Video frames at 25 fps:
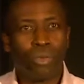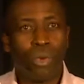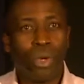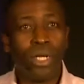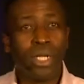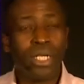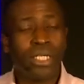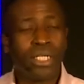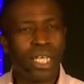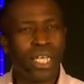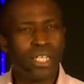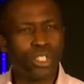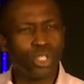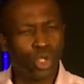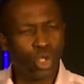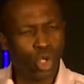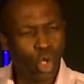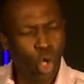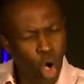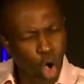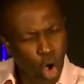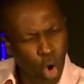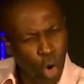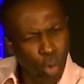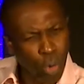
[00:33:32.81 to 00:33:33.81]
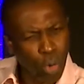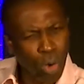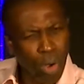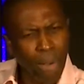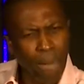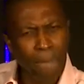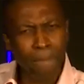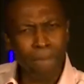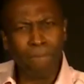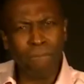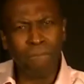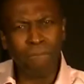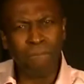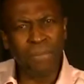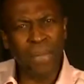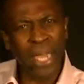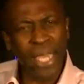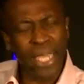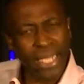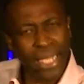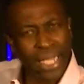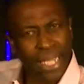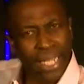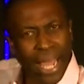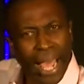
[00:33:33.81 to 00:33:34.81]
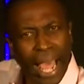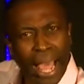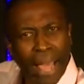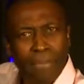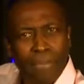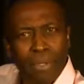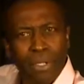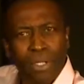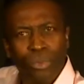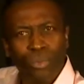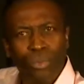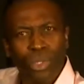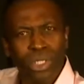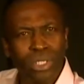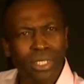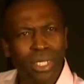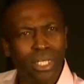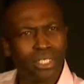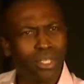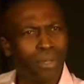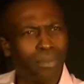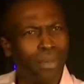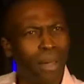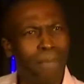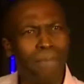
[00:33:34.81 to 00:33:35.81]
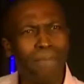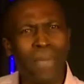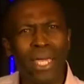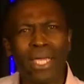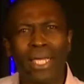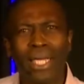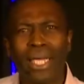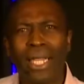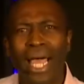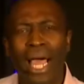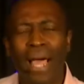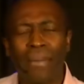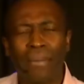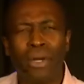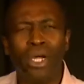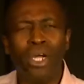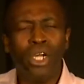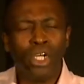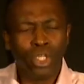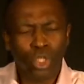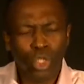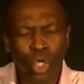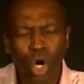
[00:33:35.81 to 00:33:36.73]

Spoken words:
When he says, go, make it happen. We say something about make it happen.